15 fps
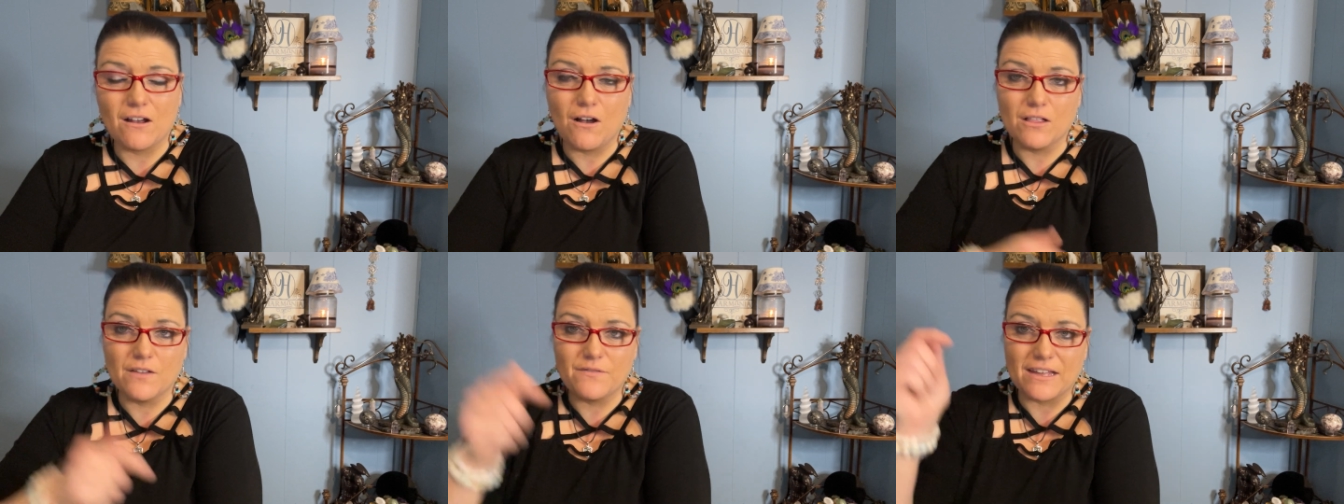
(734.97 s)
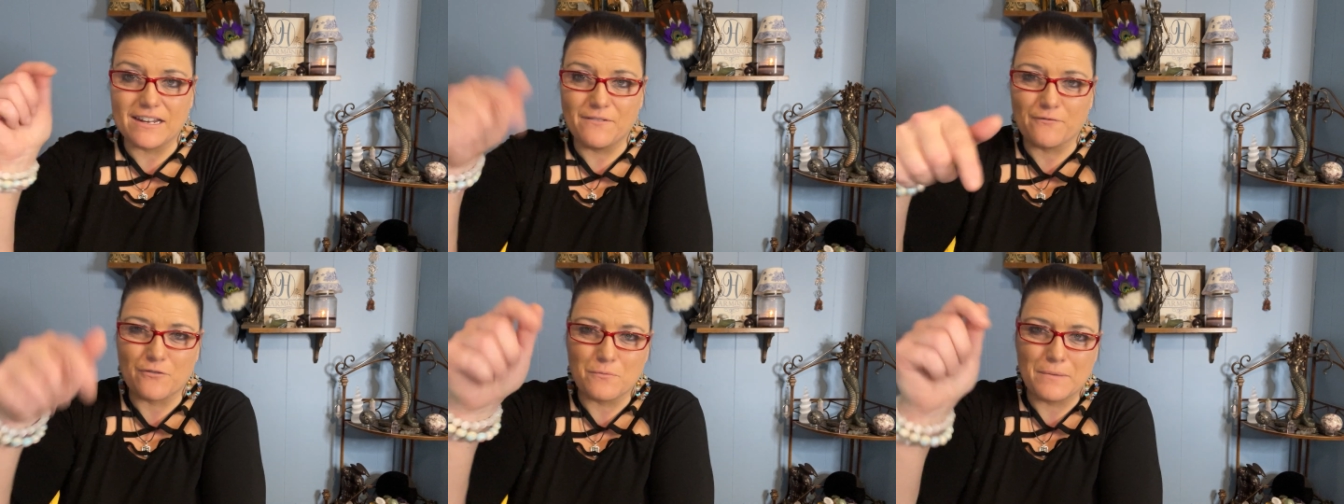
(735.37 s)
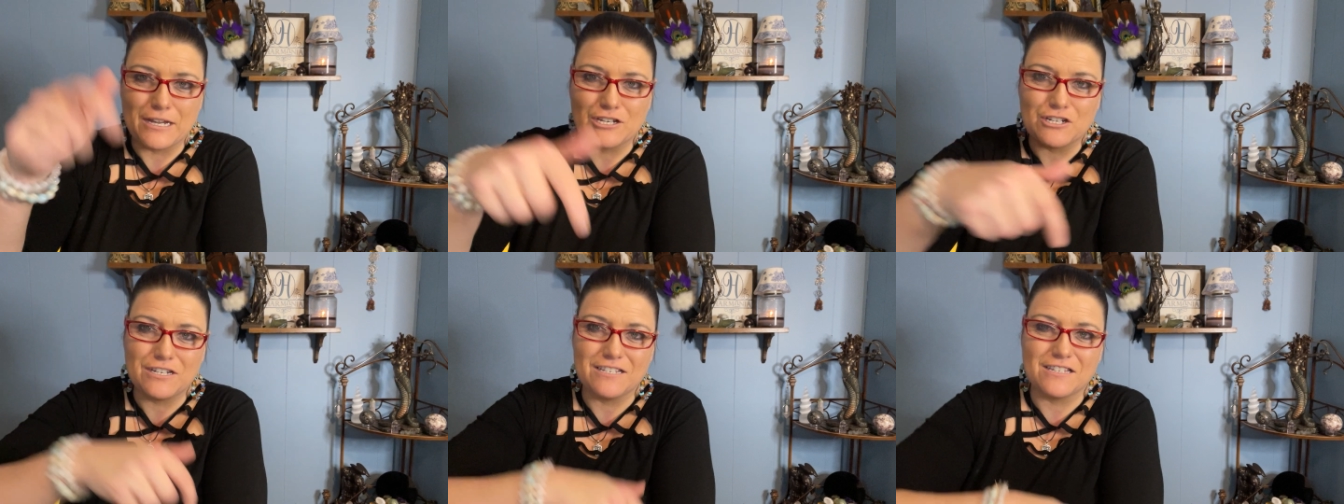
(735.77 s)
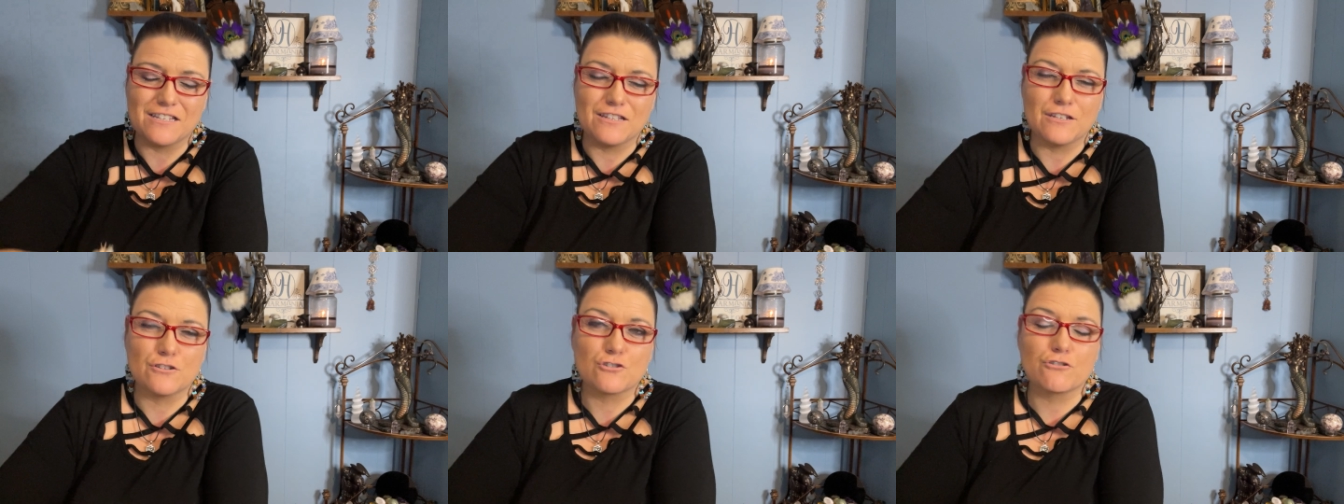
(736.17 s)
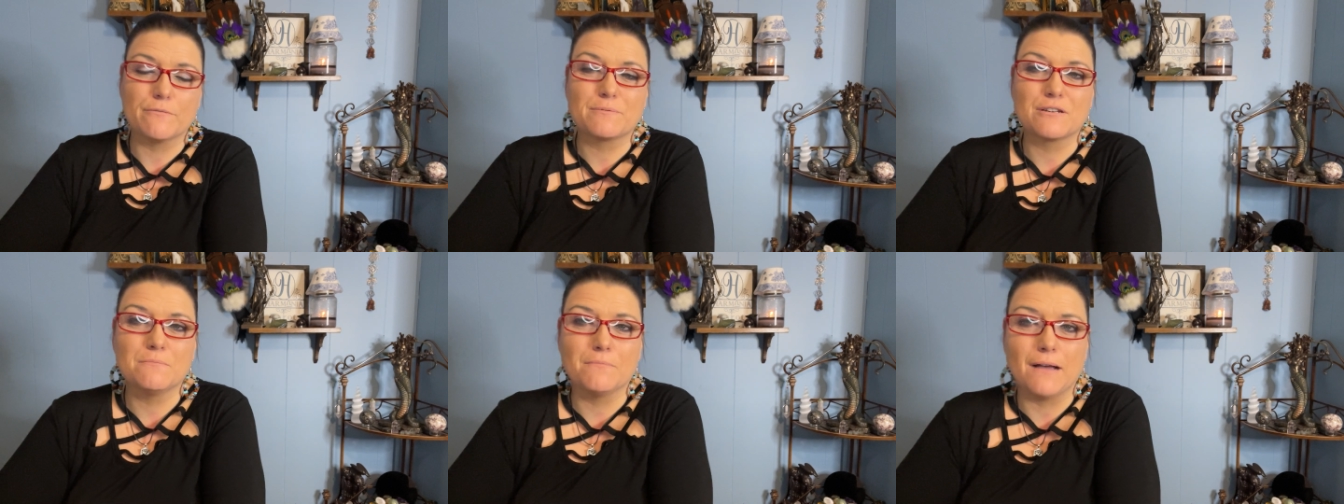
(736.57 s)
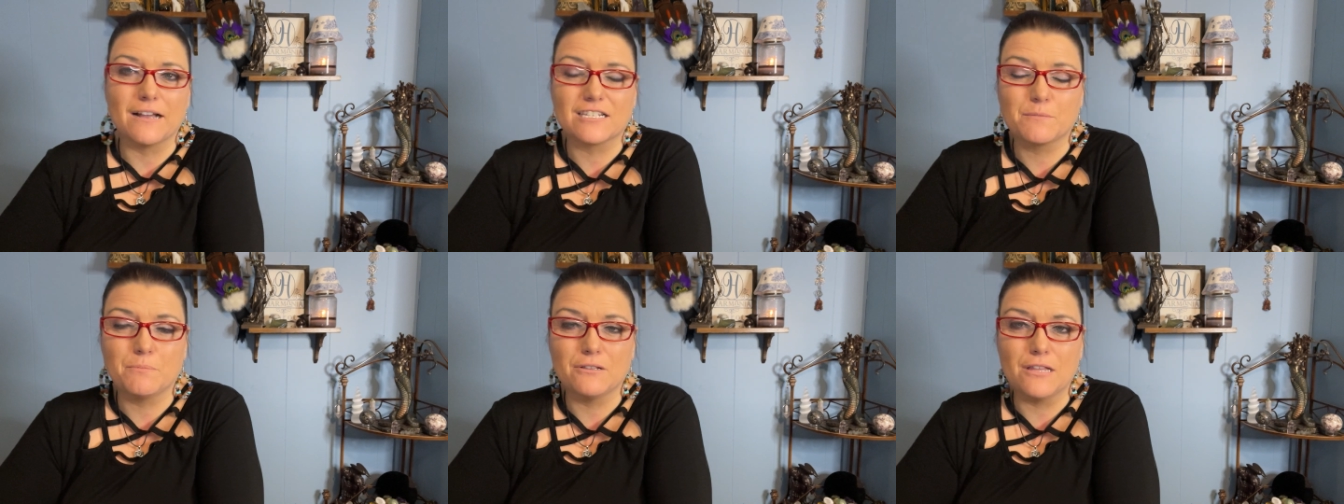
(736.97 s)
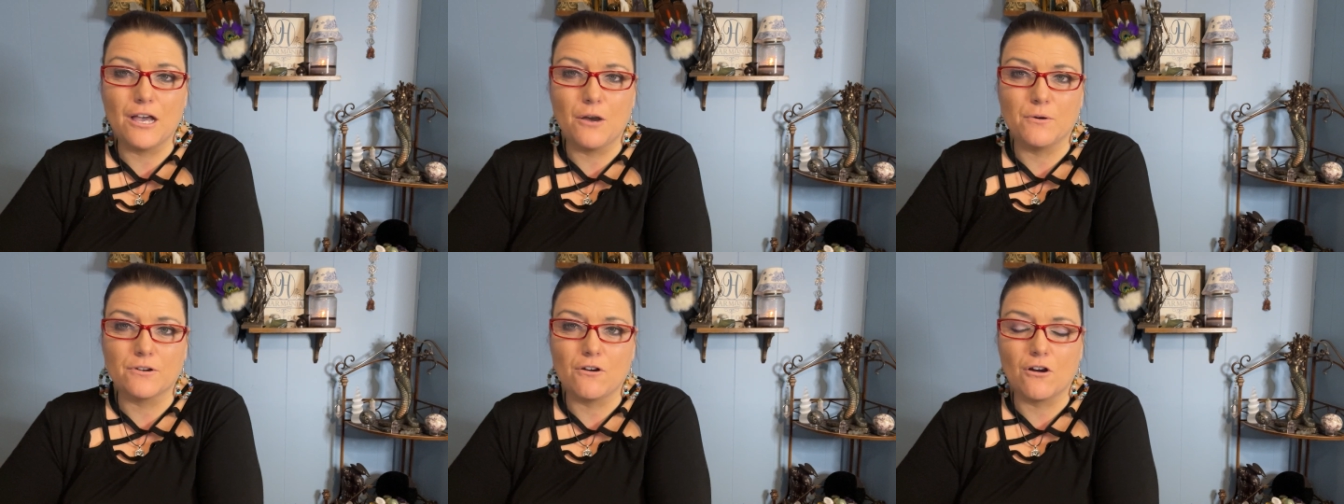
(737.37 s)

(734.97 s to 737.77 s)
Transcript: All of that information is in the description box below on